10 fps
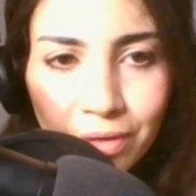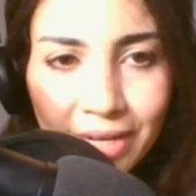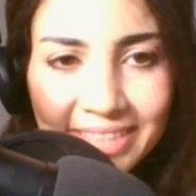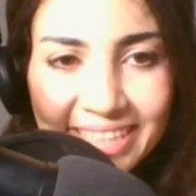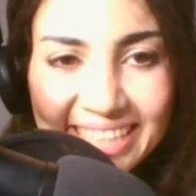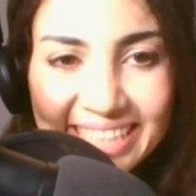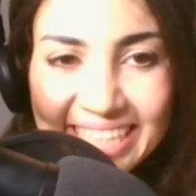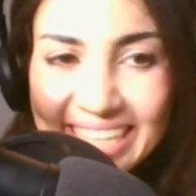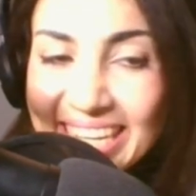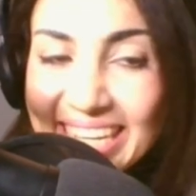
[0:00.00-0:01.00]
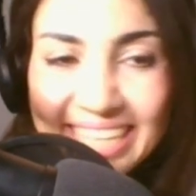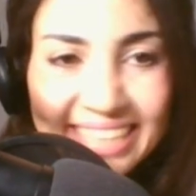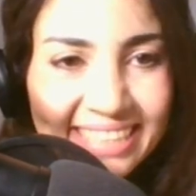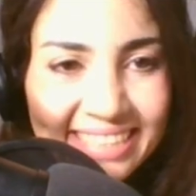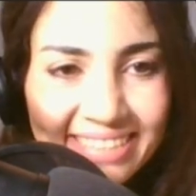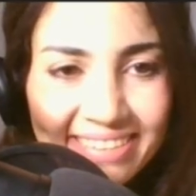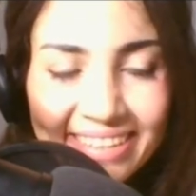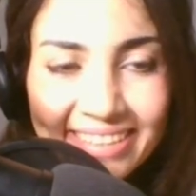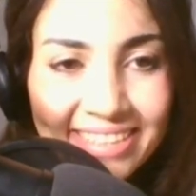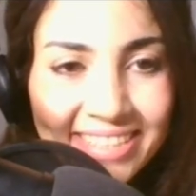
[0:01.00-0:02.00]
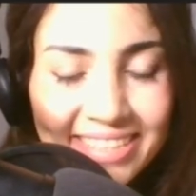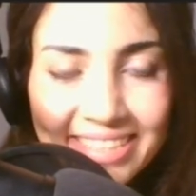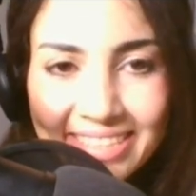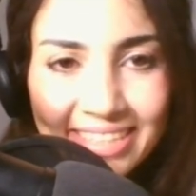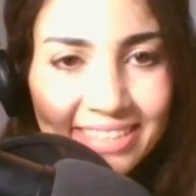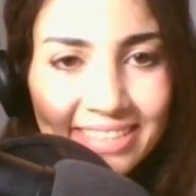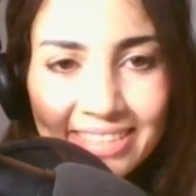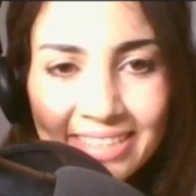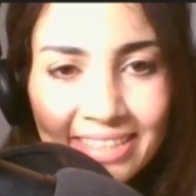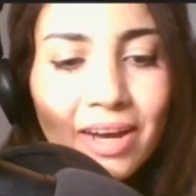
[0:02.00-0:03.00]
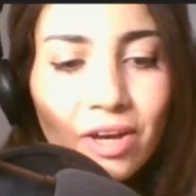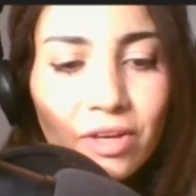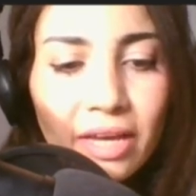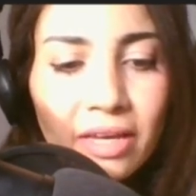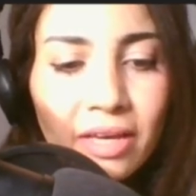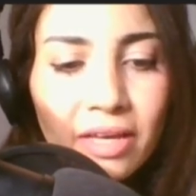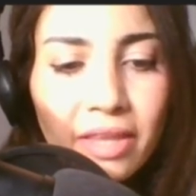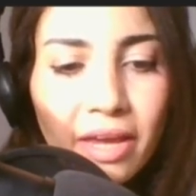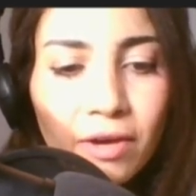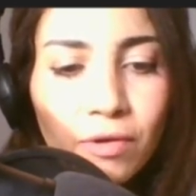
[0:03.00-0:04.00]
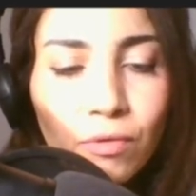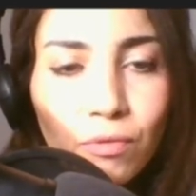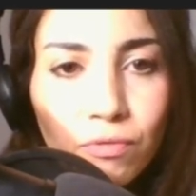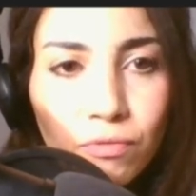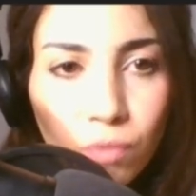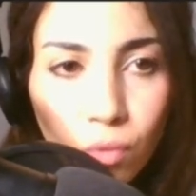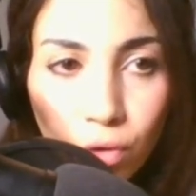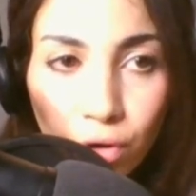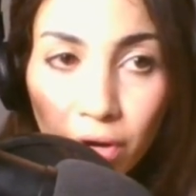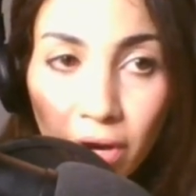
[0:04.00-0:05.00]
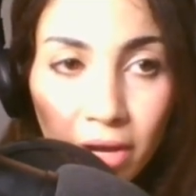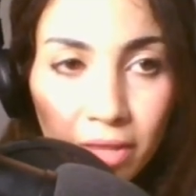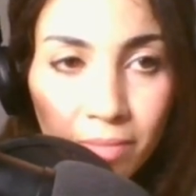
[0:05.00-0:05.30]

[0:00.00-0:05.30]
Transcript: as you can see, distractless chess. Okay, now for the